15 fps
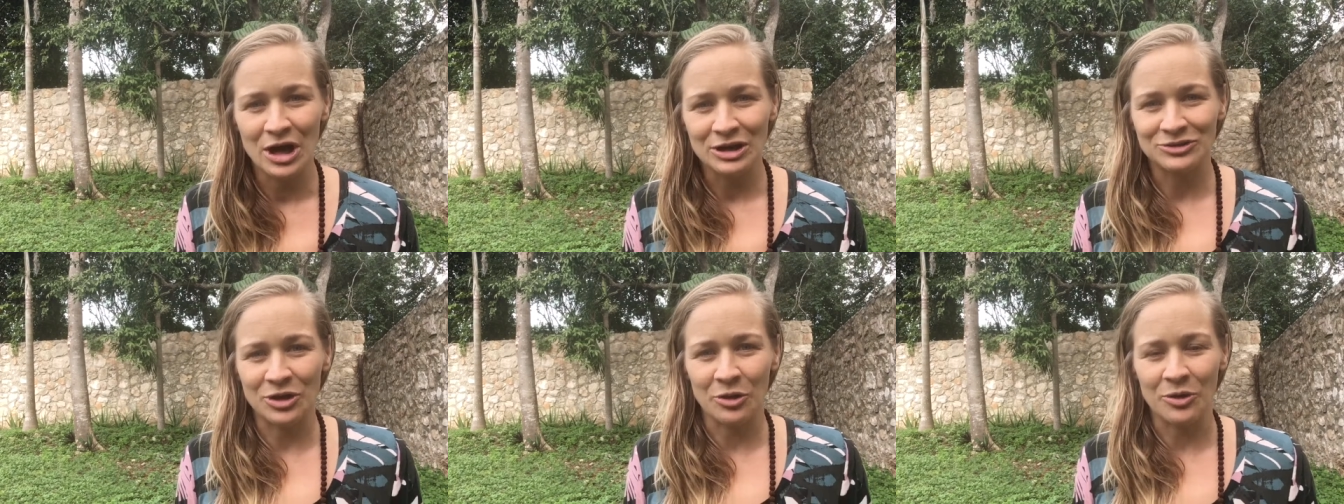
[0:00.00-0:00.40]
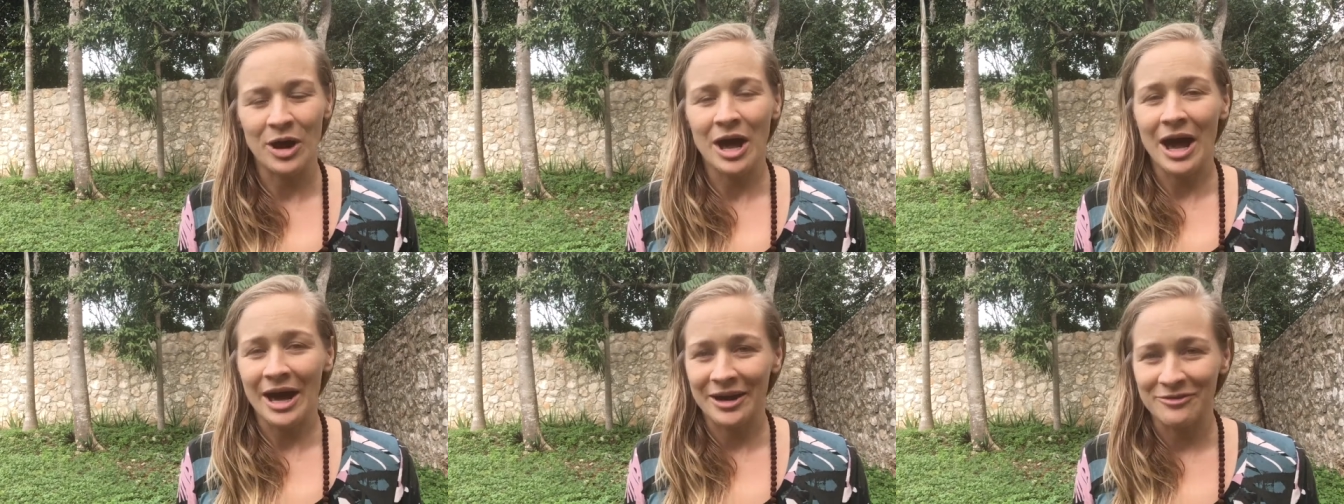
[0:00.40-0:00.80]
So
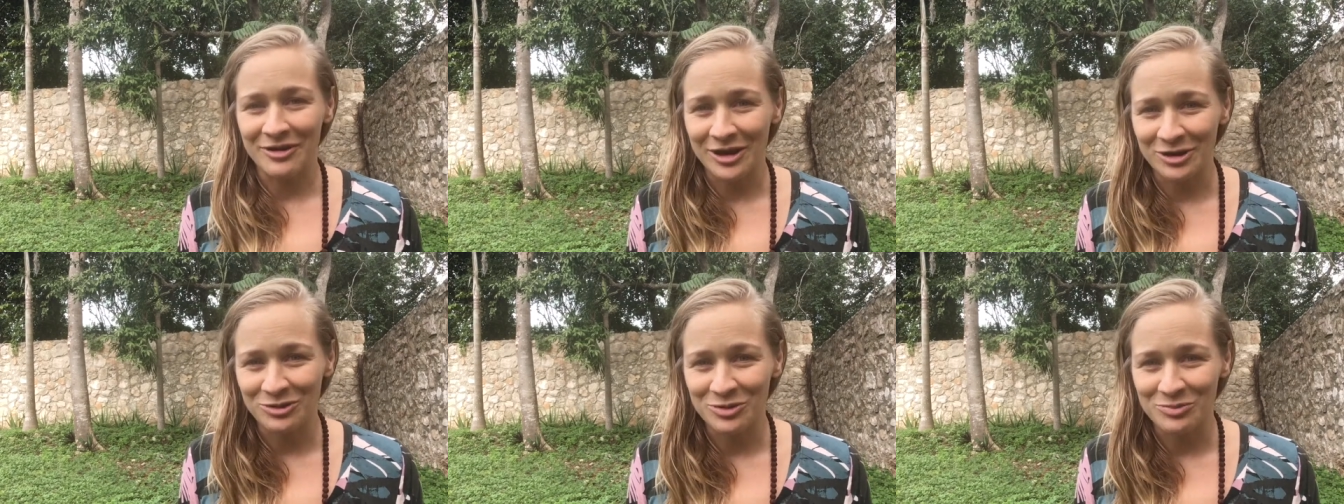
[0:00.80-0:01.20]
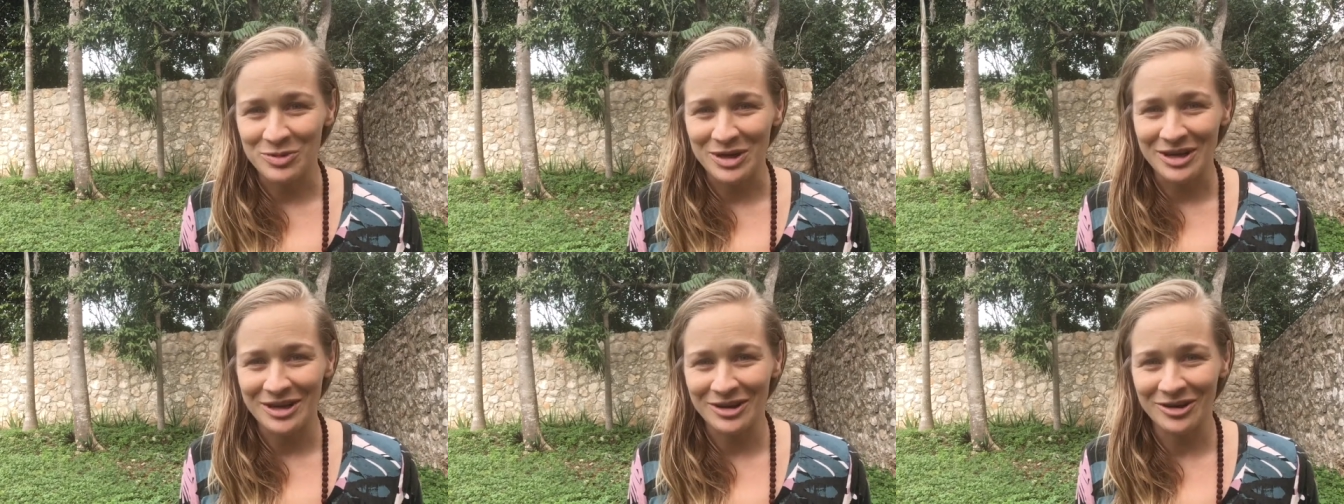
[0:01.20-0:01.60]
I invite you to be
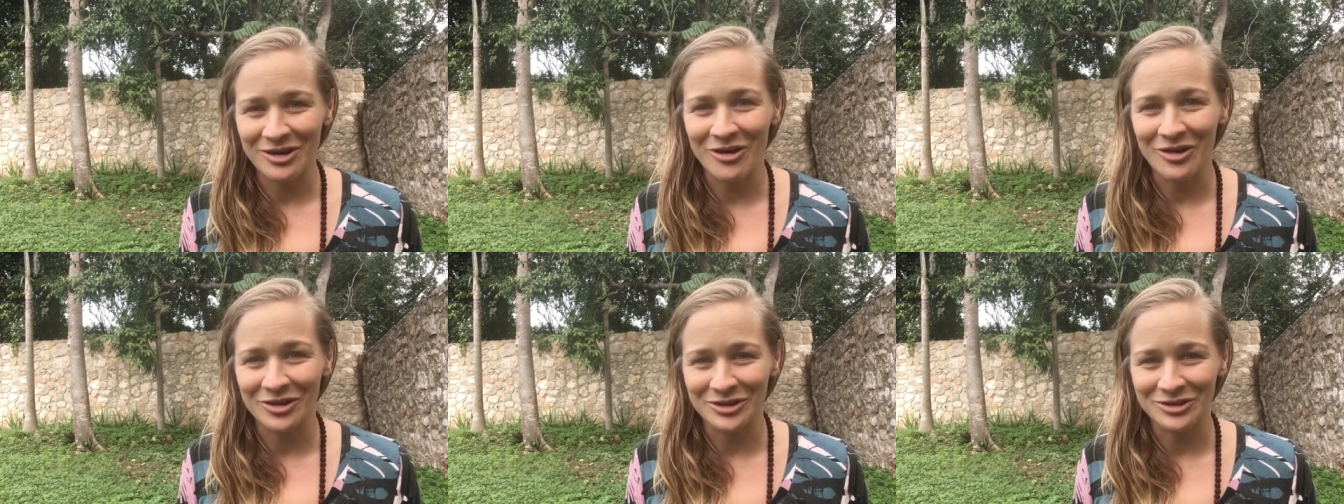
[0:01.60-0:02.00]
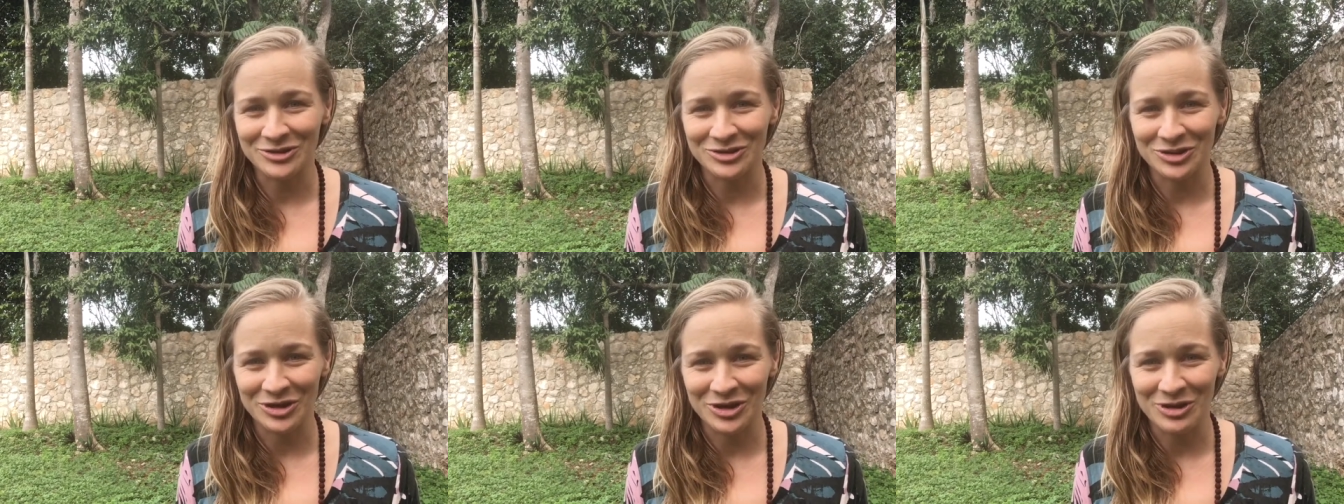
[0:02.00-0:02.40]
here on this
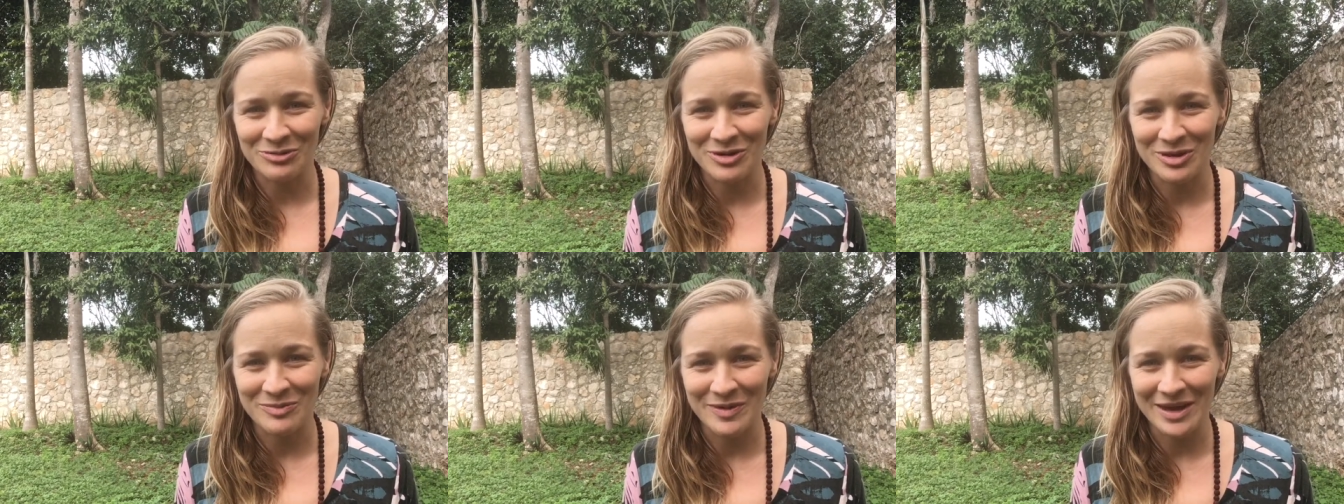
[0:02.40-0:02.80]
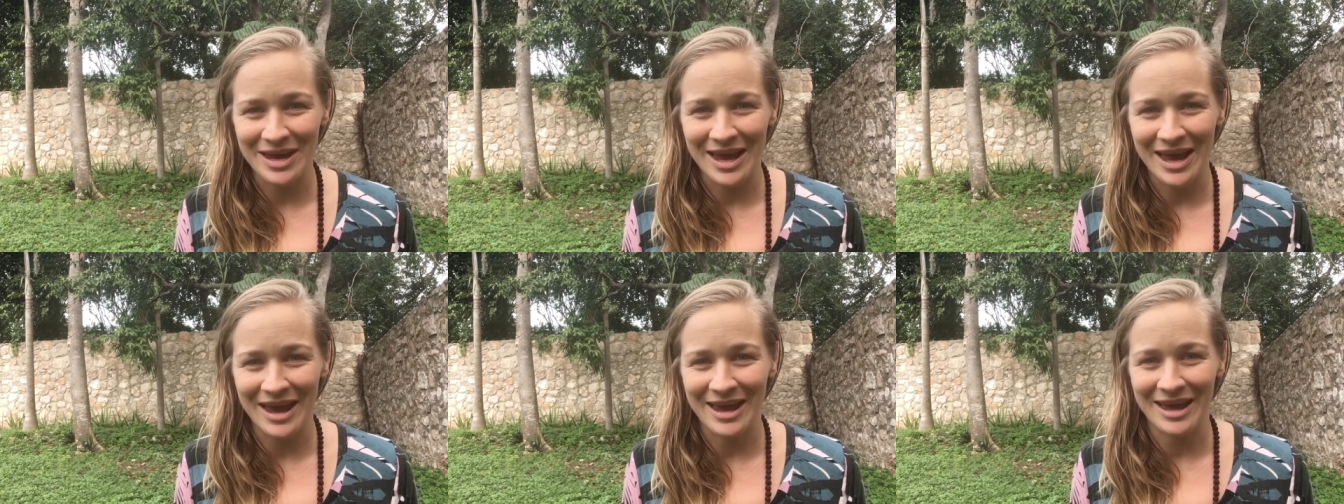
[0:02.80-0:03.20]
journey with
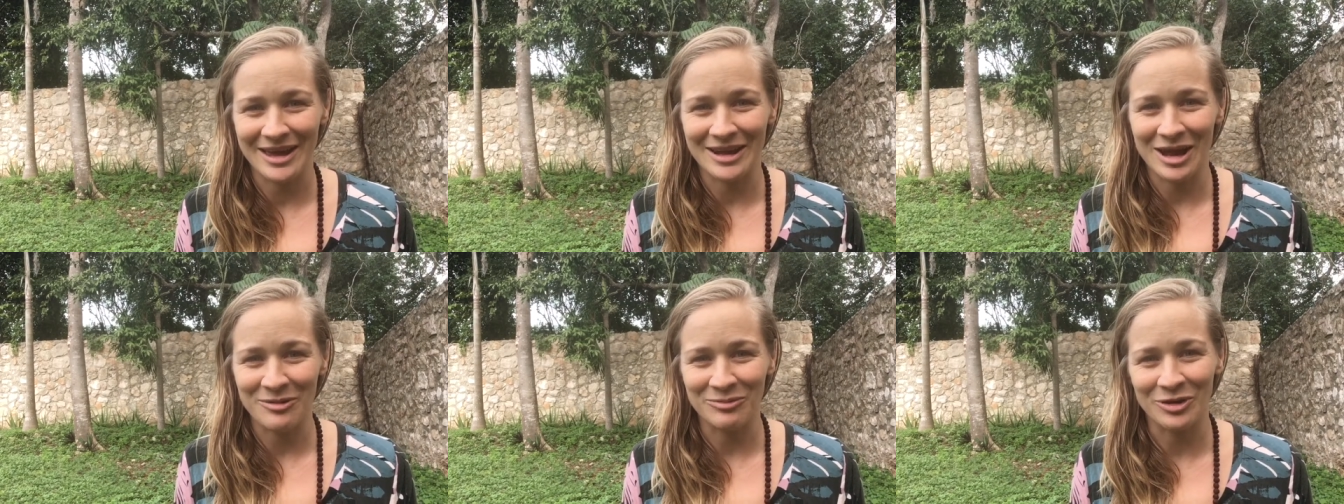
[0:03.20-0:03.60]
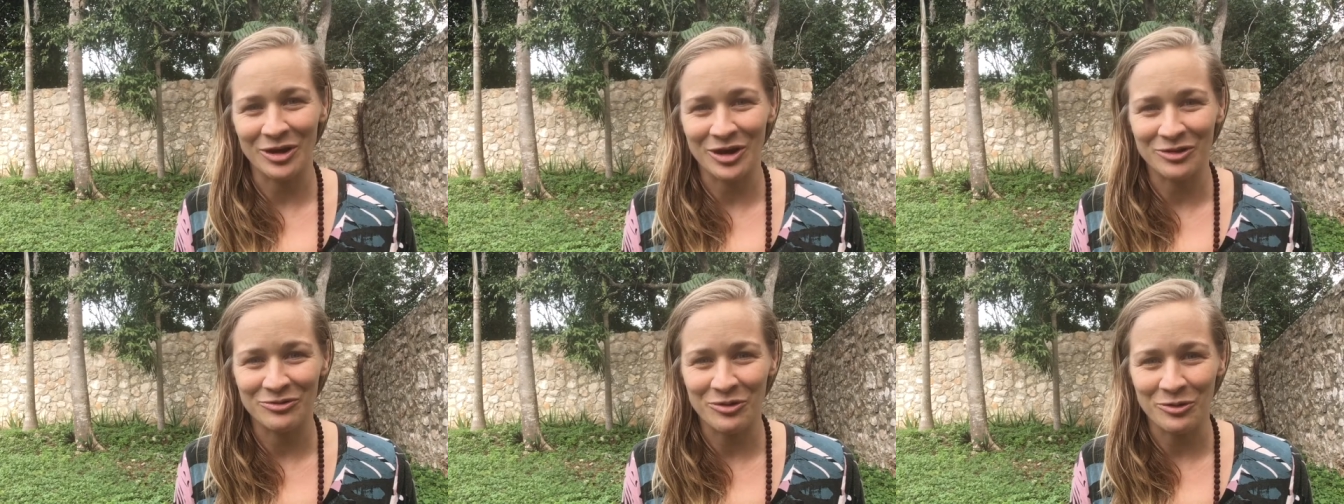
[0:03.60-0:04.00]
me and I'm
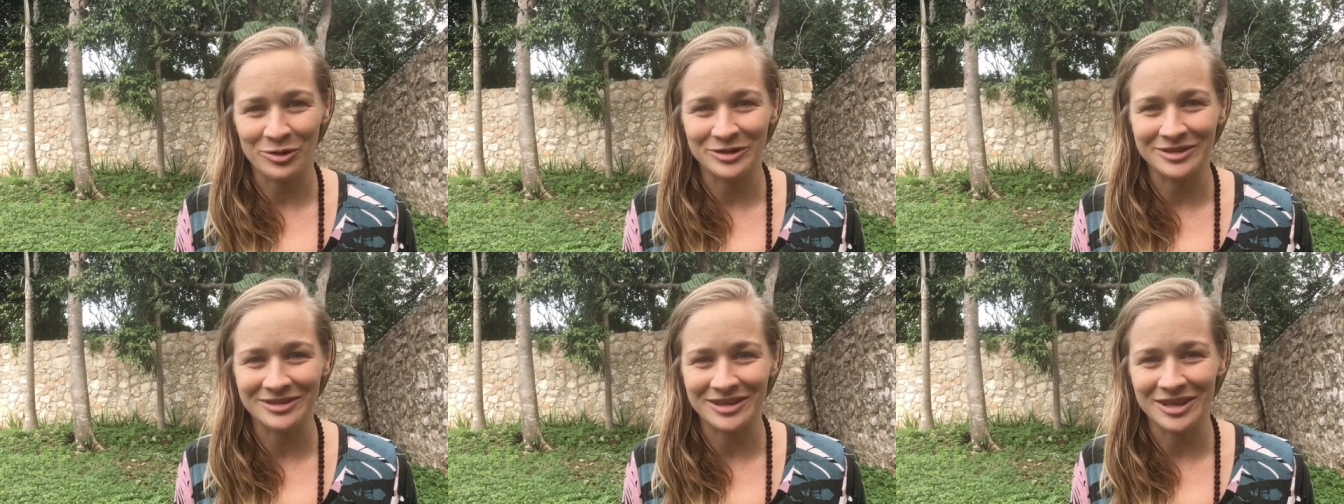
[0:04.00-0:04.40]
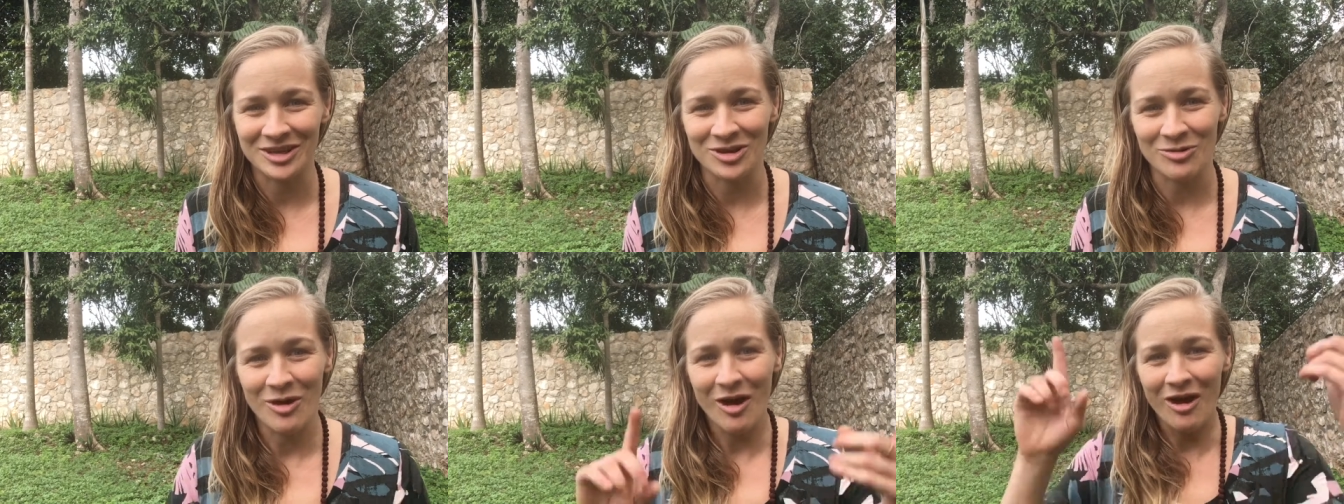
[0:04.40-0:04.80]
looking forward to seeing you
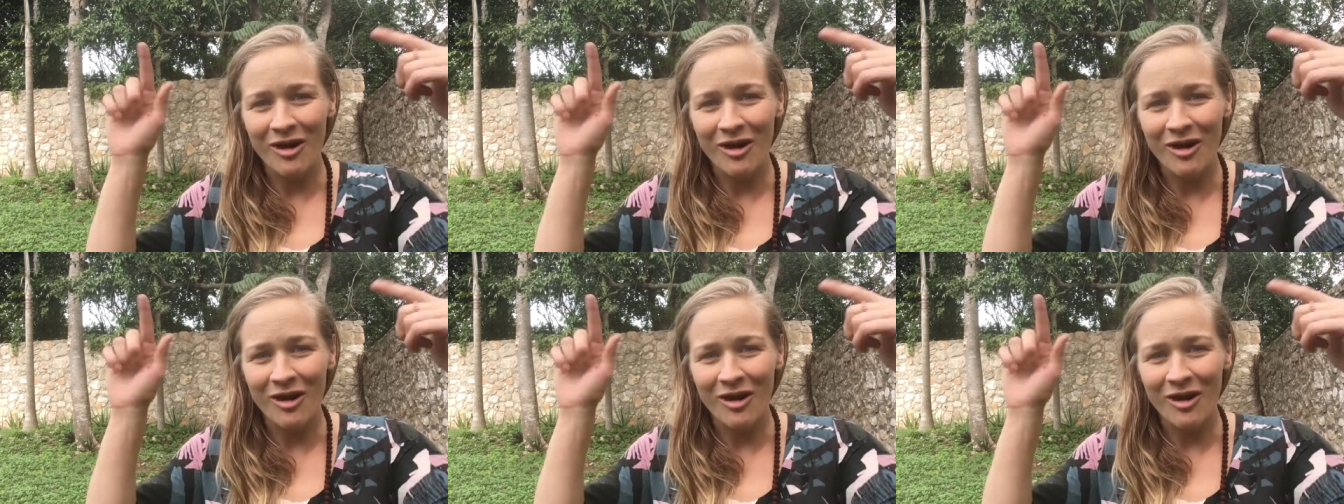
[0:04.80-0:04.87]
you